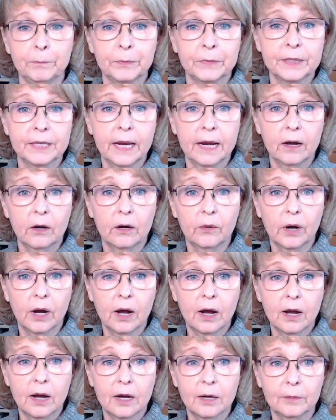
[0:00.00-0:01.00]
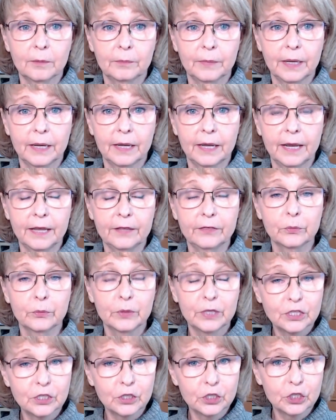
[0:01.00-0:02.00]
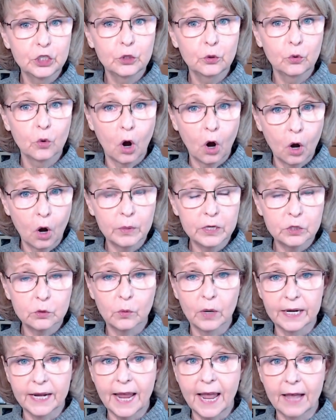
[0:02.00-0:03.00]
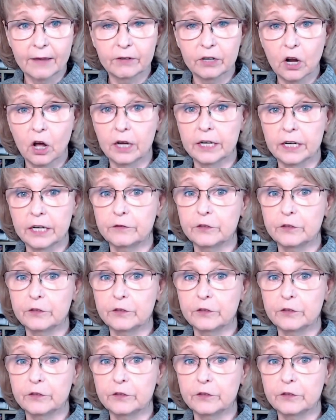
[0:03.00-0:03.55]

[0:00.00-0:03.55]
Now, and the reason you always want to have it on if